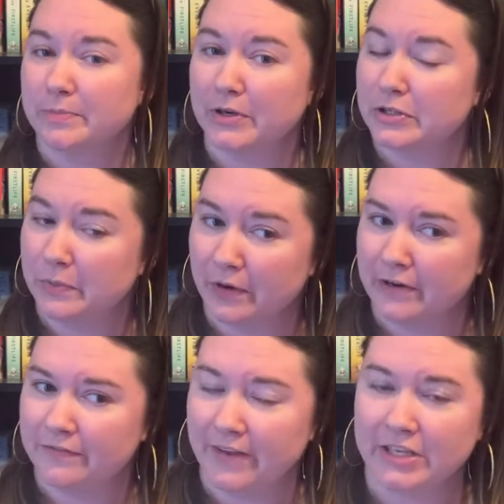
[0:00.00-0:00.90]
books were
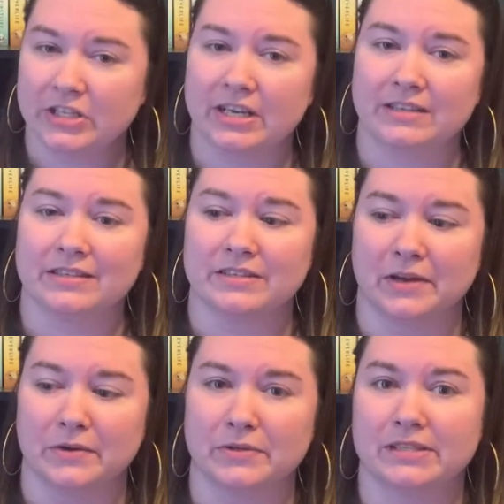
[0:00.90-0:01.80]
fiction,
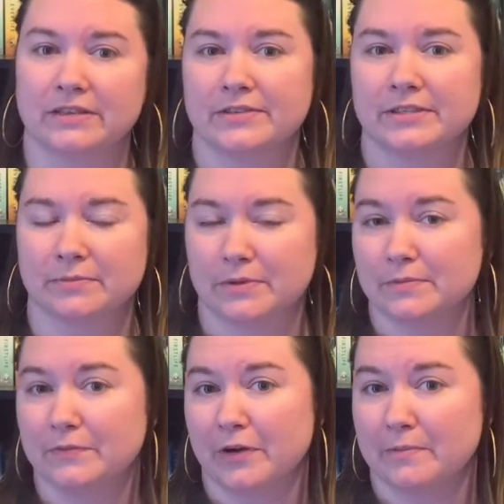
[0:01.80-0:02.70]
so still some room
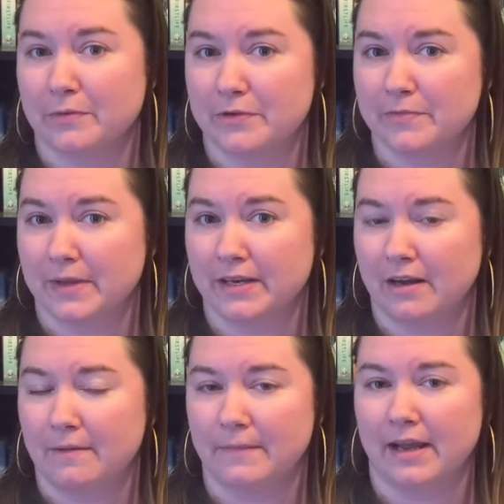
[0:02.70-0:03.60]
for improvement
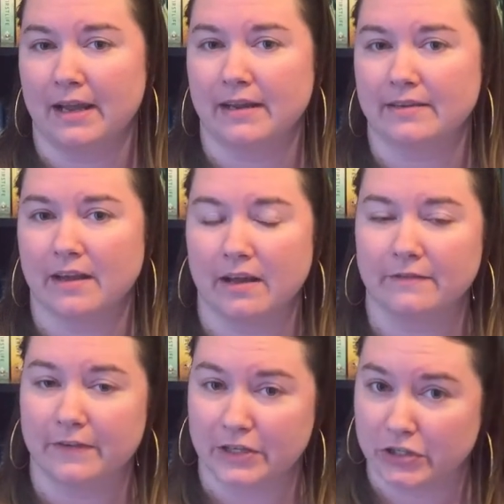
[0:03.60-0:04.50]
on my
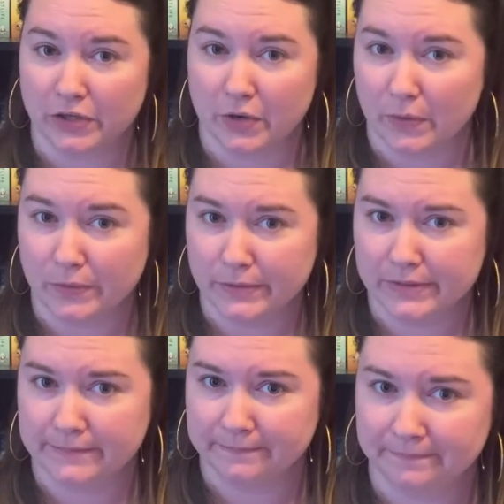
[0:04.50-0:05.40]
nonfiction
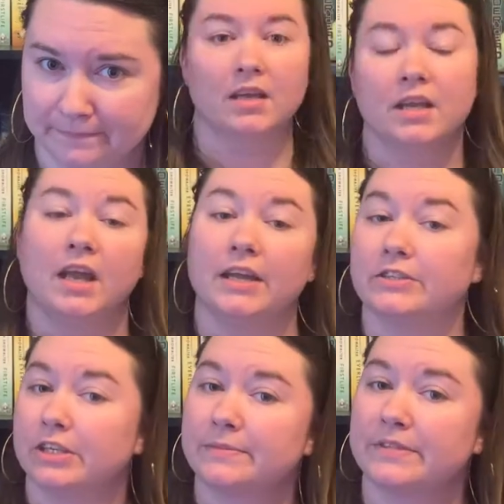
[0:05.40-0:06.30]
goals. In
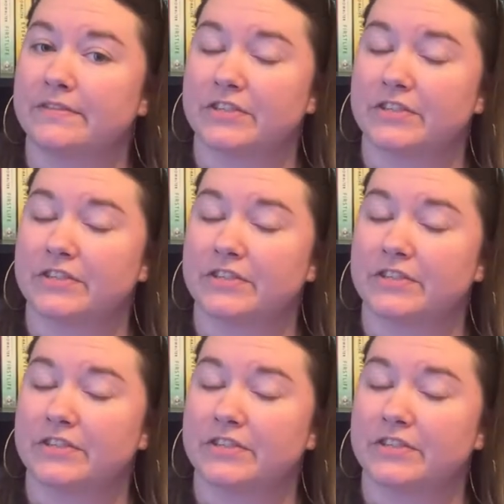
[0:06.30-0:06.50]
terms of